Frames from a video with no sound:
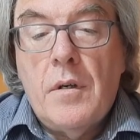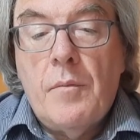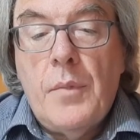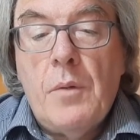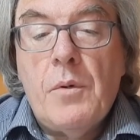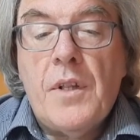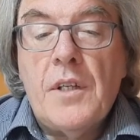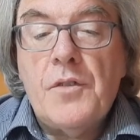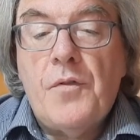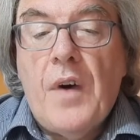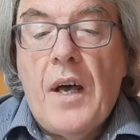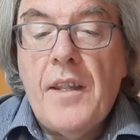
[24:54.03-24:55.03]
Be with us,
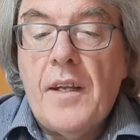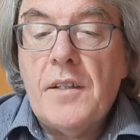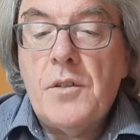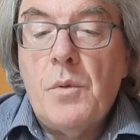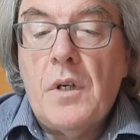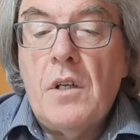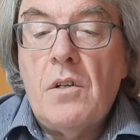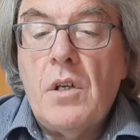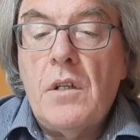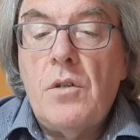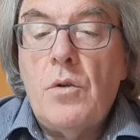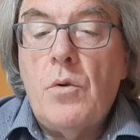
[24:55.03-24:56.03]
Father, as we
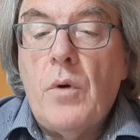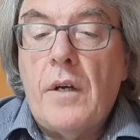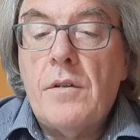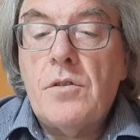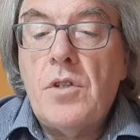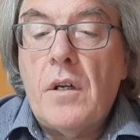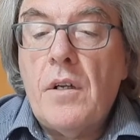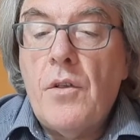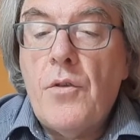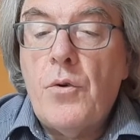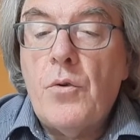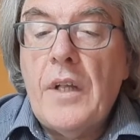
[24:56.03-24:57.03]
continue our journey
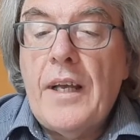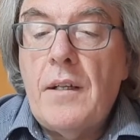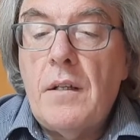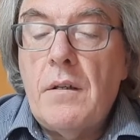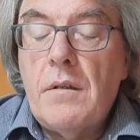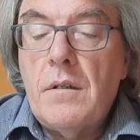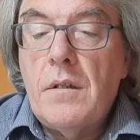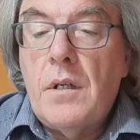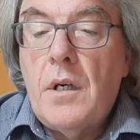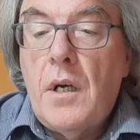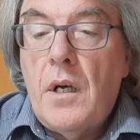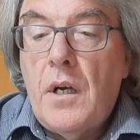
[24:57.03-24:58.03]
through Lent,
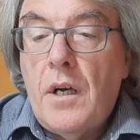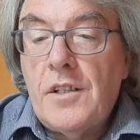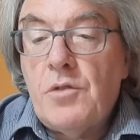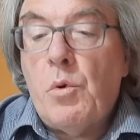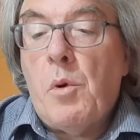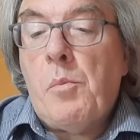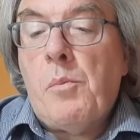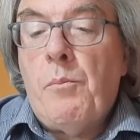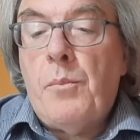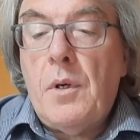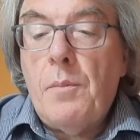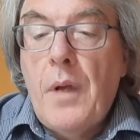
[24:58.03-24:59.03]
as we
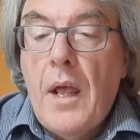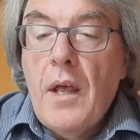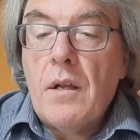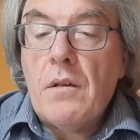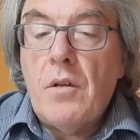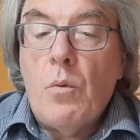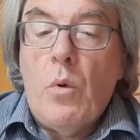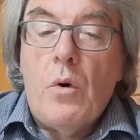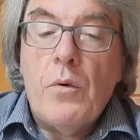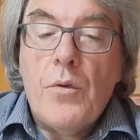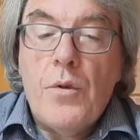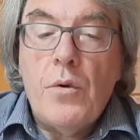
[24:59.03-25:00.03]
prepare to
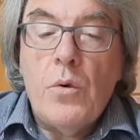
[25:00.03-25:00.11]
walk through